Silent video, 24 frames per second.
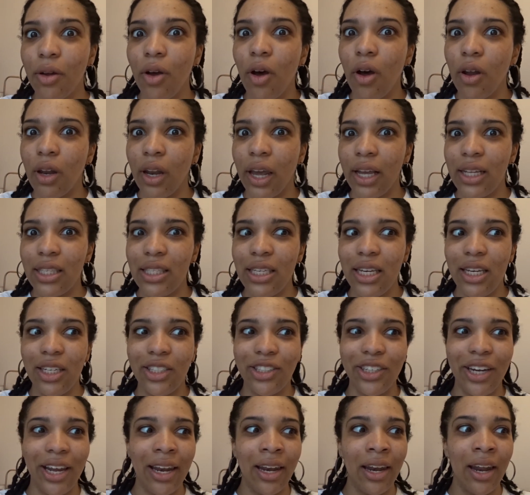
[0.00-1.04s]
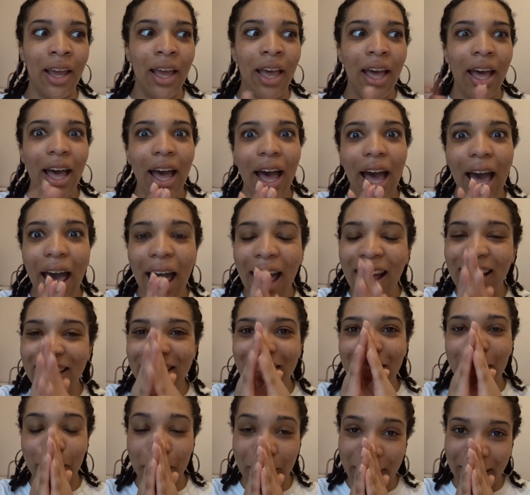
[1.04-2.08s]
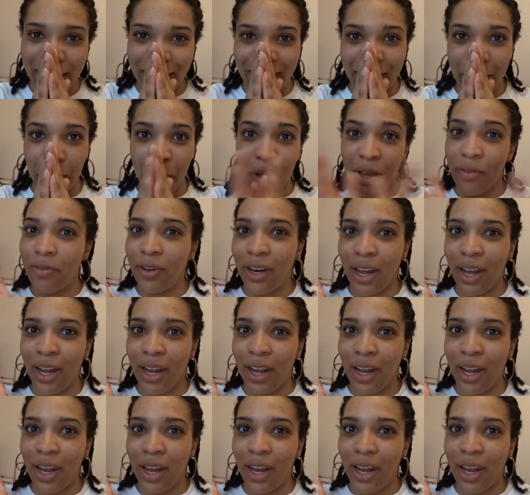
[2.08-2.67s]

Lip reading: online teaching has been a bit of a